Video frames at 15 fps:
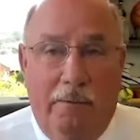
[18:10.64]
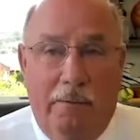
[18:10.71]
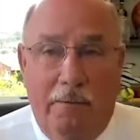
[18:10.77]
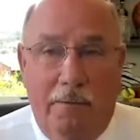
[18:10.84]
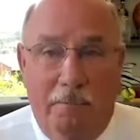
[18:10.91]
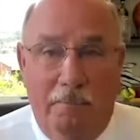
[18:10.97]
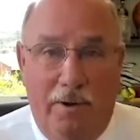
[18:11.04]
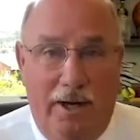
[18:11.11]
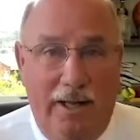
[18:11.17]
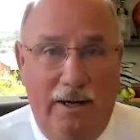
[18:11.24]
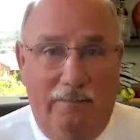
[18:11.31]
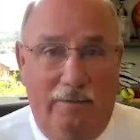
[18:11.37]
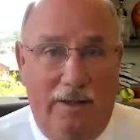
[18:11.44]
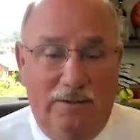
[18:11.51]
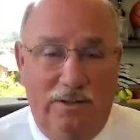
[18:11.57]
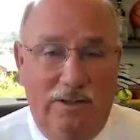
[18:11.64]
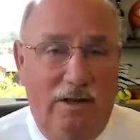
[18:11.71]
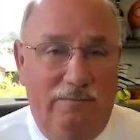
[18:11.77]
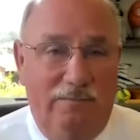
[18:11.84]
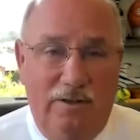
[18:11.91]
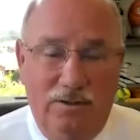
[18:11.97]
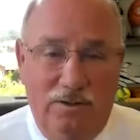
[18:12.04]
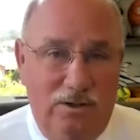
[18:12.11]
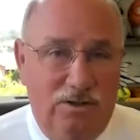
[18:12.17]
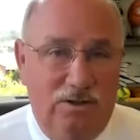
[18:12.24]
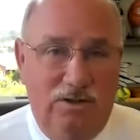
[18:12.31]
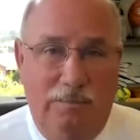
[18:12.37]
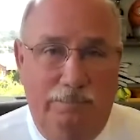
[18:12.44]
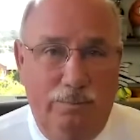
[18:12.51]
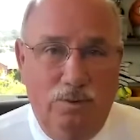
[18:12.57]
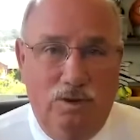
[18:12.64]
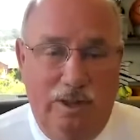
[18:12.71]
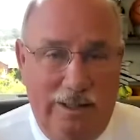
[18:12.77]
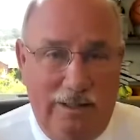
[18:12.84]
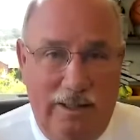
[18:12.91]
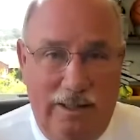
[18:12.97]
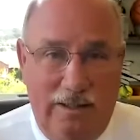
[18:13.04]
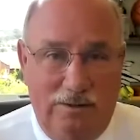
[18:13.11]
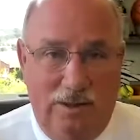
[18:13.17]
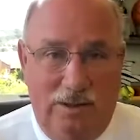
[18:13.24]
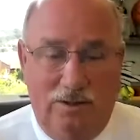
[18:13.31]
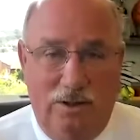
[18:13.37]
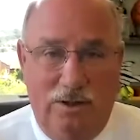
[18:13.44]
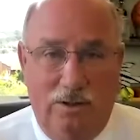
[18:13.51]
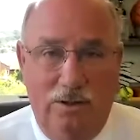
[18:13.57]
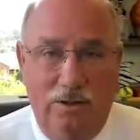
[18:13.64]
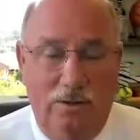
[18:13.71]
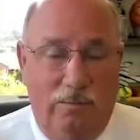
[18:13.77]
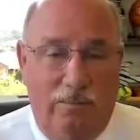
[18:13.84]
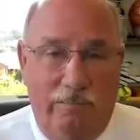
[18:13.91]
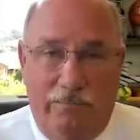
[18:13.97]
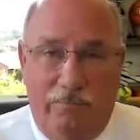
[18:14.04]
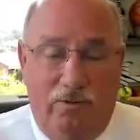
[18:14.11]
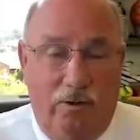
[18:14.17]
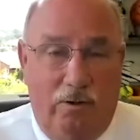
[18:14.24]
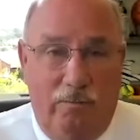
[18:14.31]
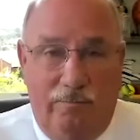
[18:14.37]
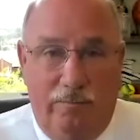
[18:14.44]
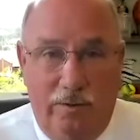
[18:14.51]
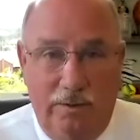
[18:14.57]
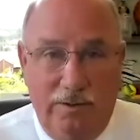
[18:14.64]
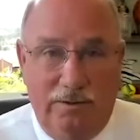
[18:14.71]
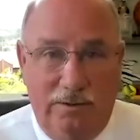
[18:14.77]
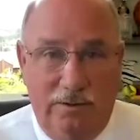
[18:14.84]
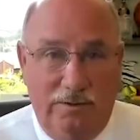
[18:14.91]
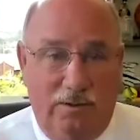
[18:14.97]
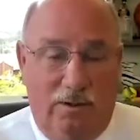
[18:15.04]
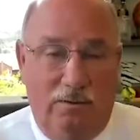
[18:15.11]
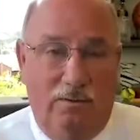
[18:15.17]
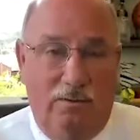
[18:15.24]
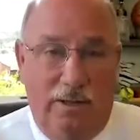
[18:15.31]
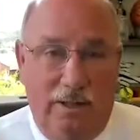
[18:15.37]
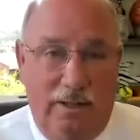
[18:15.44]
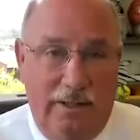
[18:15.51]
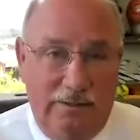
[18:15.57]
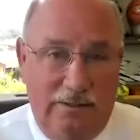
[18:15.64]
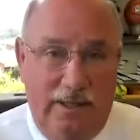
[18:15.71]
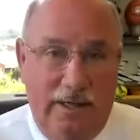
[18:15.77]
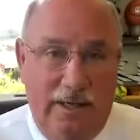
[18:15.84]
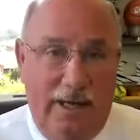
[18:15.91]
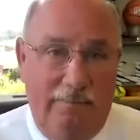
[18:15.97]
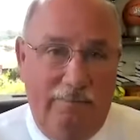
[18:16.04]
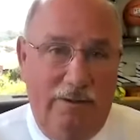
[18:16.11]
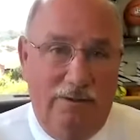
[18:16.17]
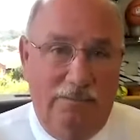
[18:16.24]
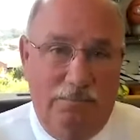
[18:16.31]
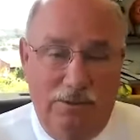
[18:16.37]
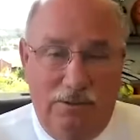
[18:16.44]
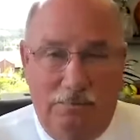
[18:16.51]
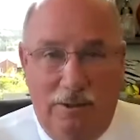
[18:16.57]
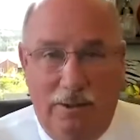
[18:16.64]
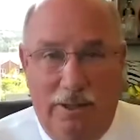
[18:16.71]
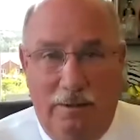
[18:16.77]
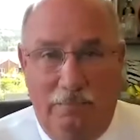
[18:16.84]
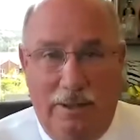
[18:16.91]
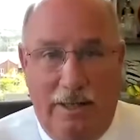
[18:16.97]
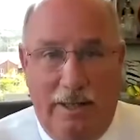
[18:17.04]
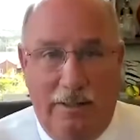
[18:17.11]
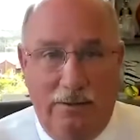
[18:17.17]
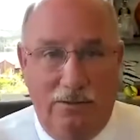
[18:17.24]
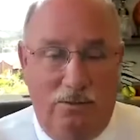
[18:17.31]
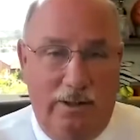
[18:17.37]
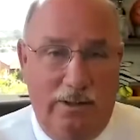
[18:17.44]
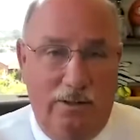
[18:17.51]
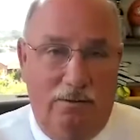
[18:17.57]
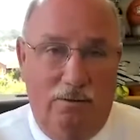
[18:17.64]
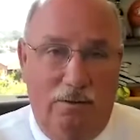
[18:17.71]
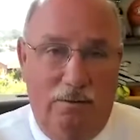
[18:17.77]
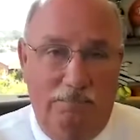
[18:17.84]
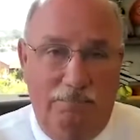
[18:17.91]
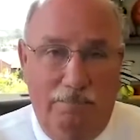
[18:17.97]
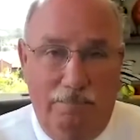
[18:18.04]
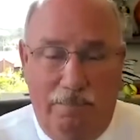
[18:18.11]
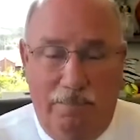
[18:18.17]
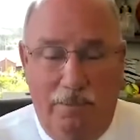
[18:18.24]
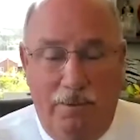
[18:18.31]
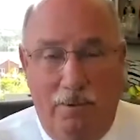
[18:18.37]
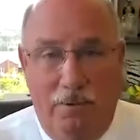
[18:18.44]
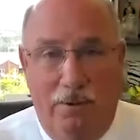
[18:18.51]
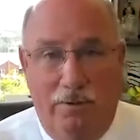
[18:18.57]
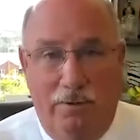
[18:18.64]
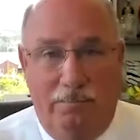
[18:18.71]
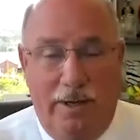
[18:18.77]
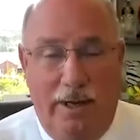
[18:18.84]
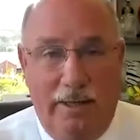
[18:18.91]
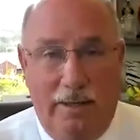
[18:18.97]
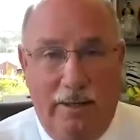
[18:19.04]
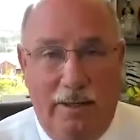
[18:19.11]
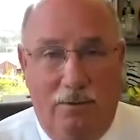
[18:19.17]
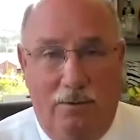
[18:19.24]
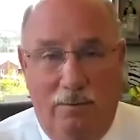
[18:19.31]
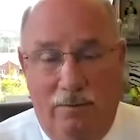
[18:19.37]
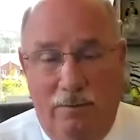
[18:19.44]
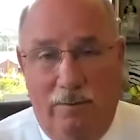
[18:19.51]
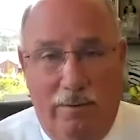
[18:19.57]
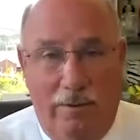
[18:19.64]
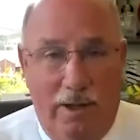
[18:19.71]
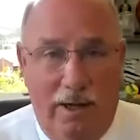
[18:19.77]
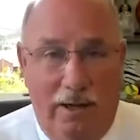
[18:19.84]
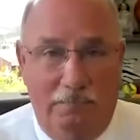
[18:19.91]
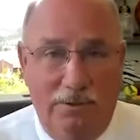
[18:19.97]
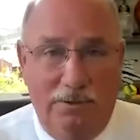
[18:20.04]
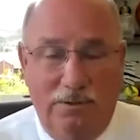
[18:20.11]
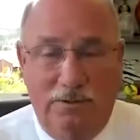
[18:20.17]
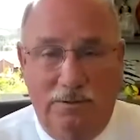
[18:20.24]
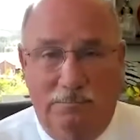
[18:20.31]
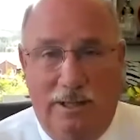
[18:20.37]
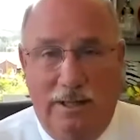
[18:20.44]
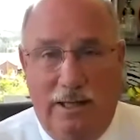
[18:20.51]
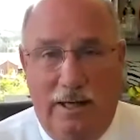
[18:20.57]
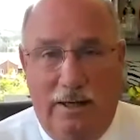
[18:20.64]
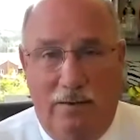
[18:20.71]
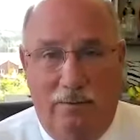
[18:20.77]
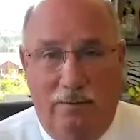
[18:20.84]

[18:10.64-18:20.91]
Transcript: But interesting enough, there's just simple techniques that you can do. So for instance, I'll look and they say, I have this much money in a bank. So I call up US Bank, I go, how much is in my account?